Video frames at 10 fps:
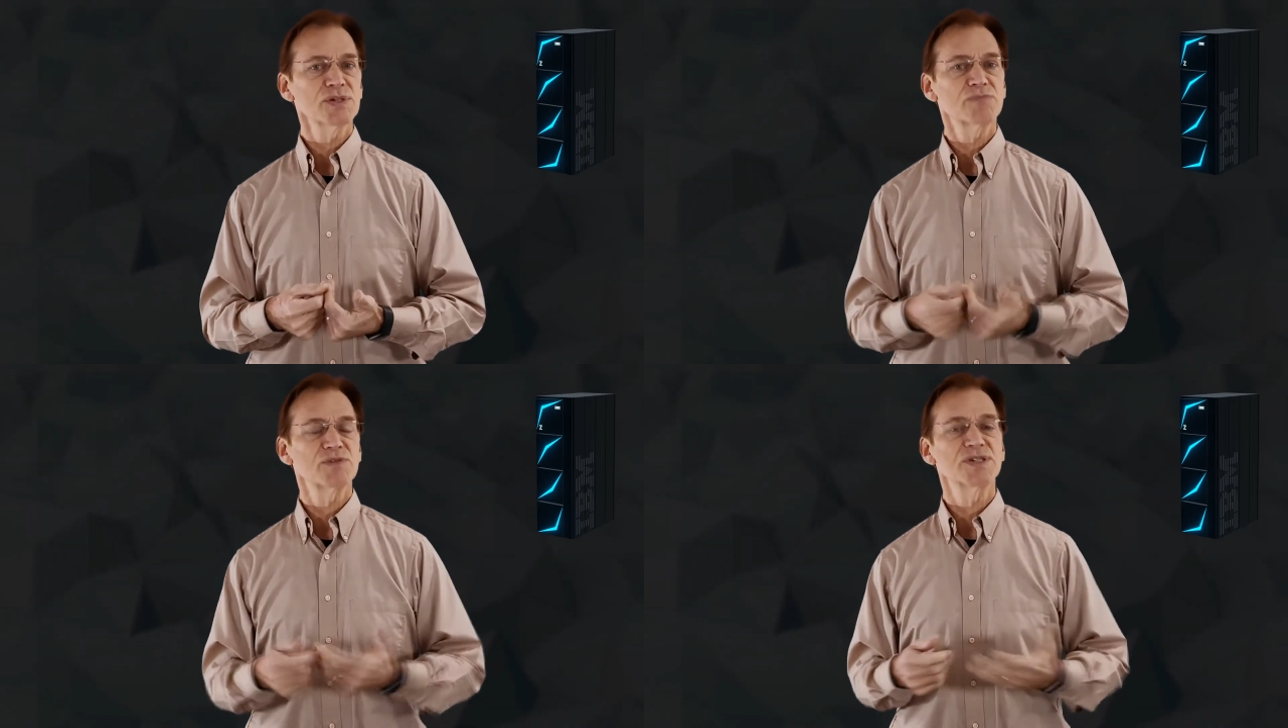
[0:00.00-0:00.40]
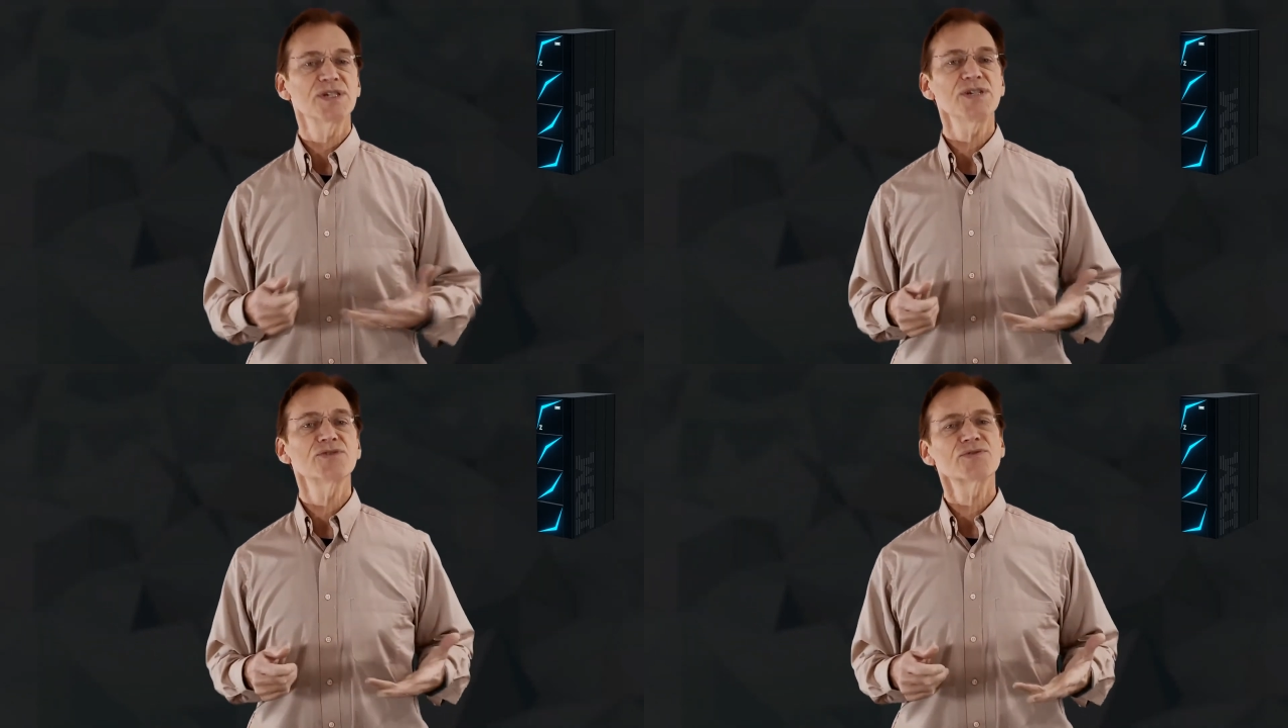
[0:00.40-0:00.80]
and
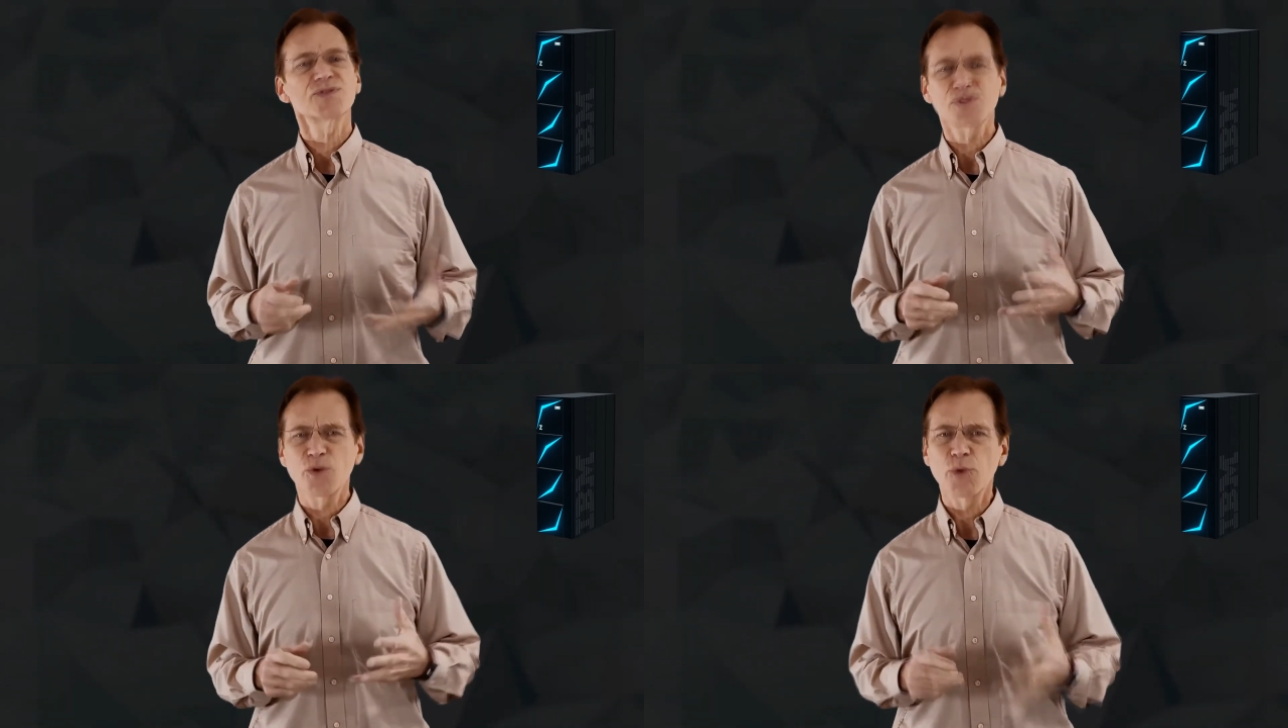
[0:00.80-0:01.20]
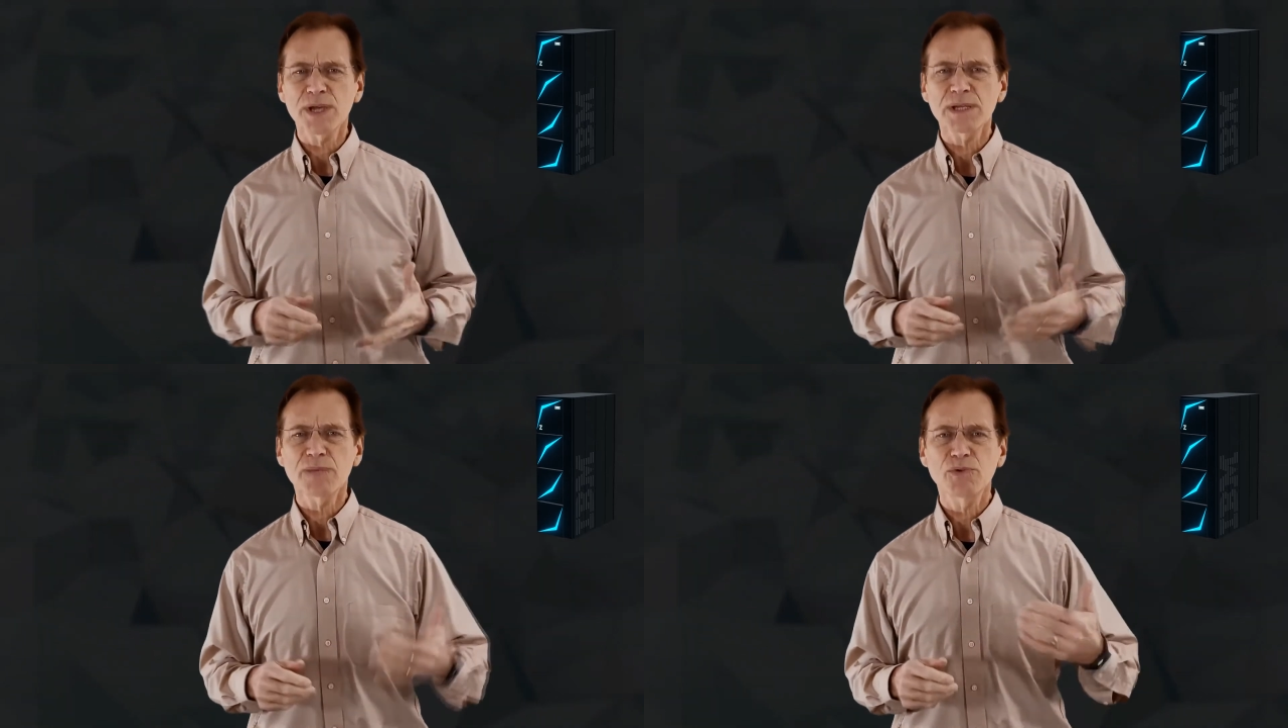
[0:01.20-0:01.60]
procedures to
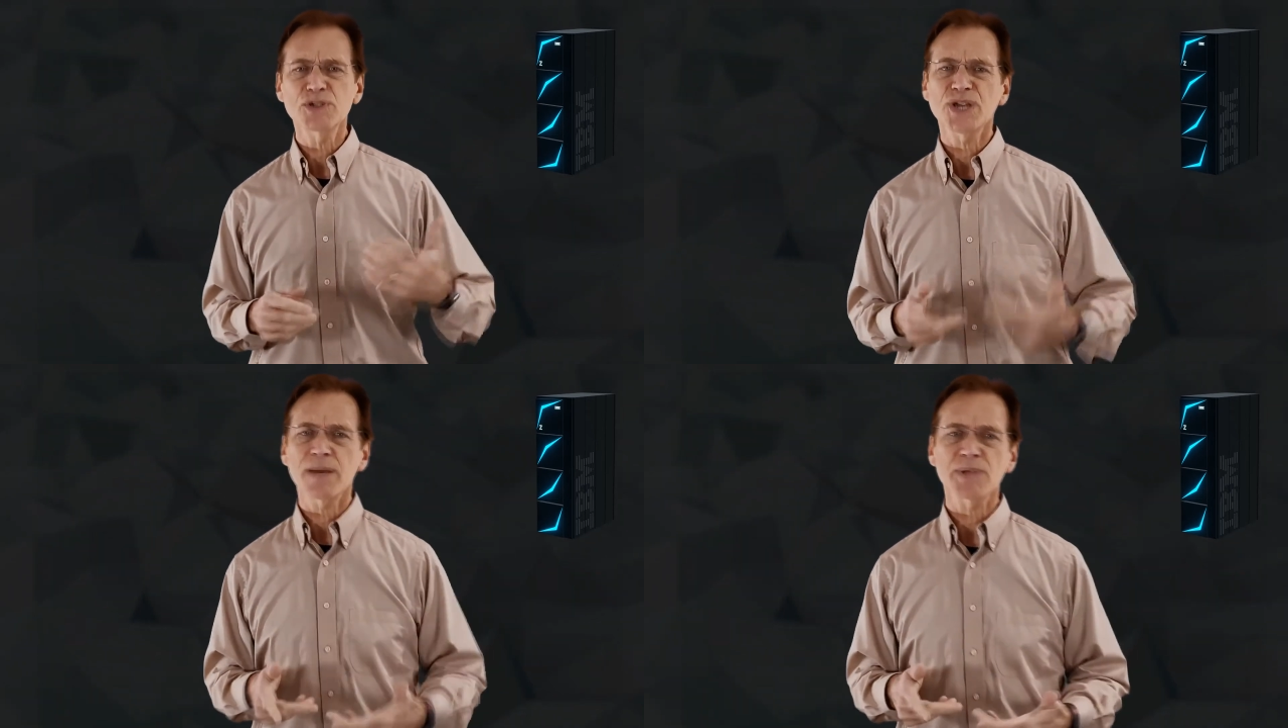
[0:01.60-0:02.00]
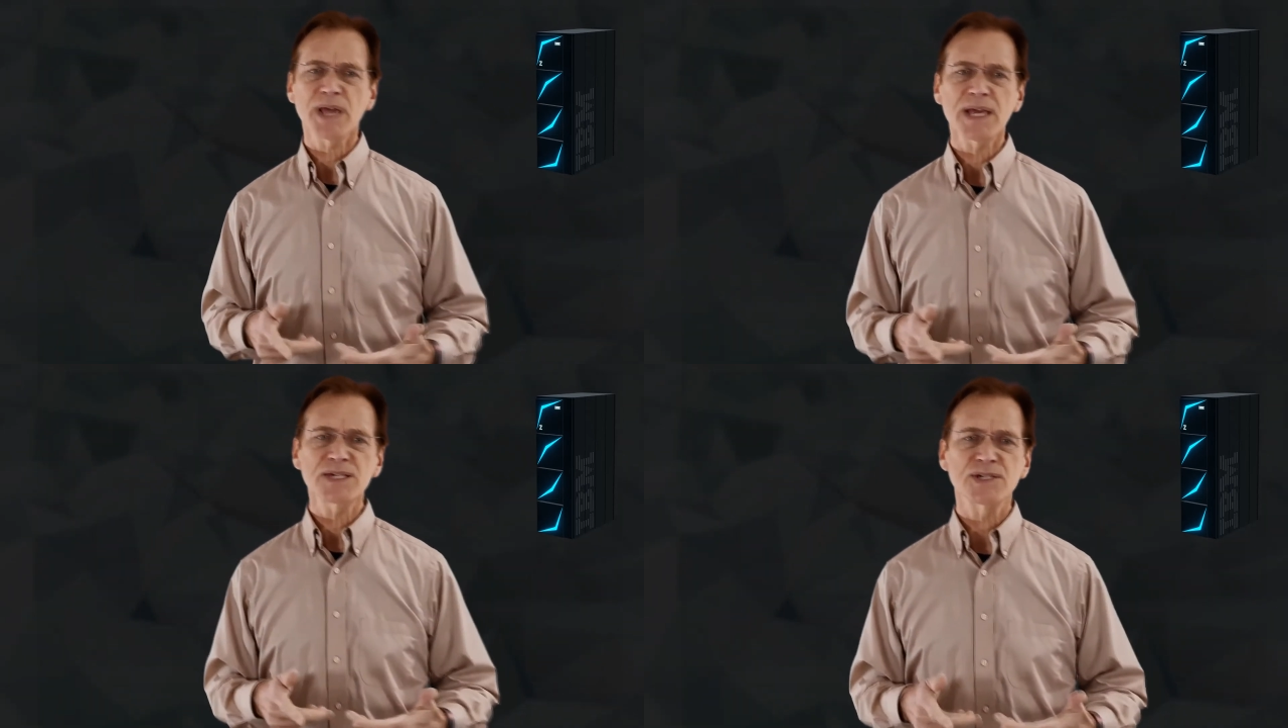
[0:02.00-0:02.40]
quickly push
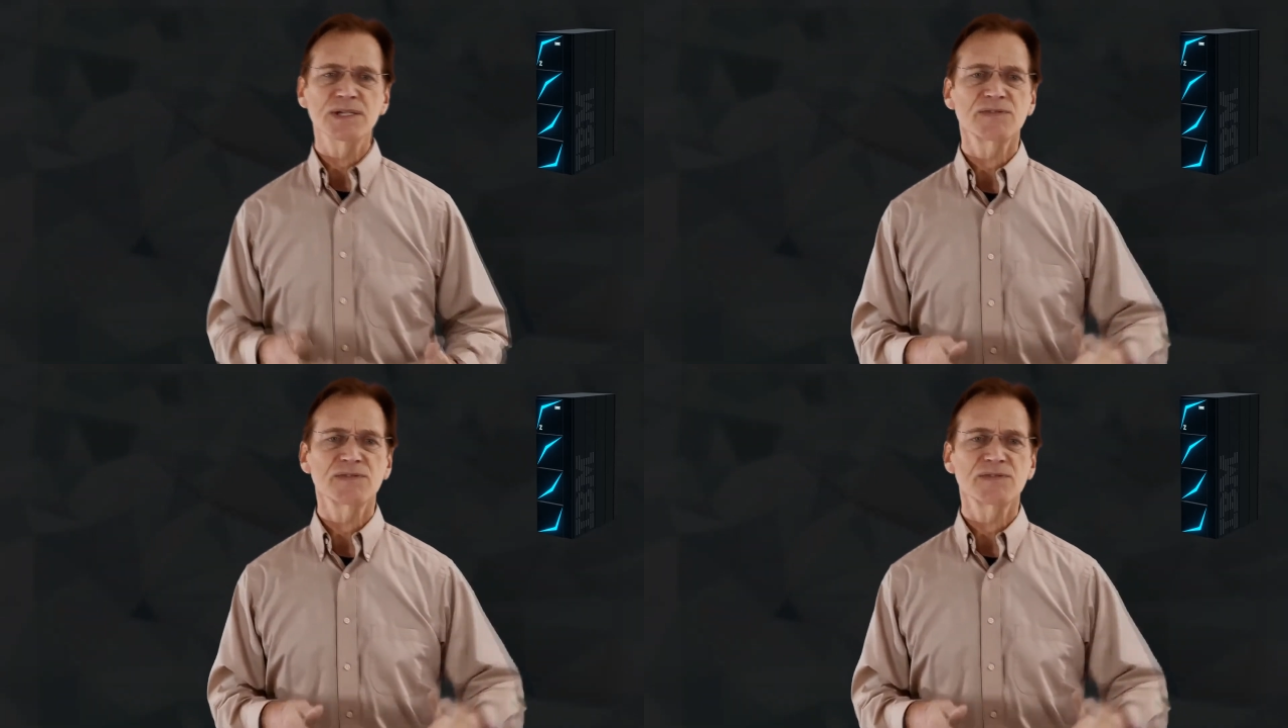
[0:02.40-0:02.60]
applications